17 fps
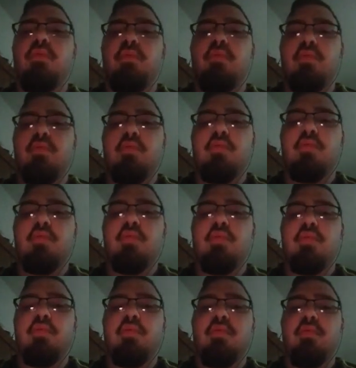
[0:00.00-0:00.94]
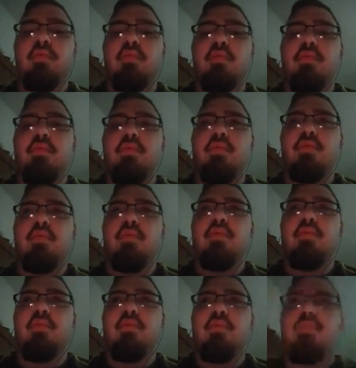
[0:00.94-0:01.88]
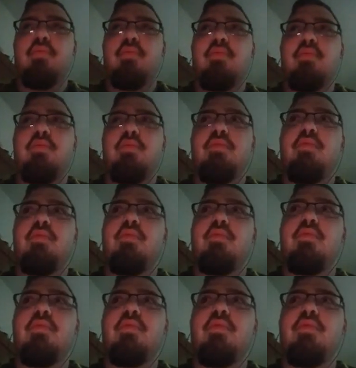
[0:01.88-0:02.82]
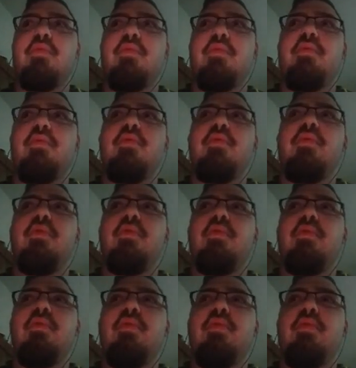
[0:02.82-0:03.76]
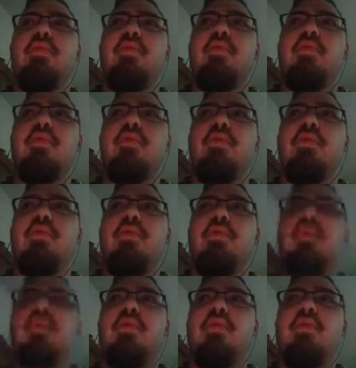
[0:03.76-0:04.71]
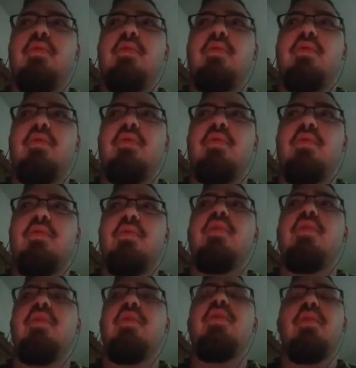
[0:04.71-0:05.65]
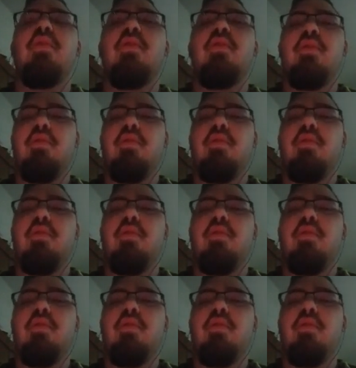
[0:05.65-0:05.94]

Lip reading: [no speech]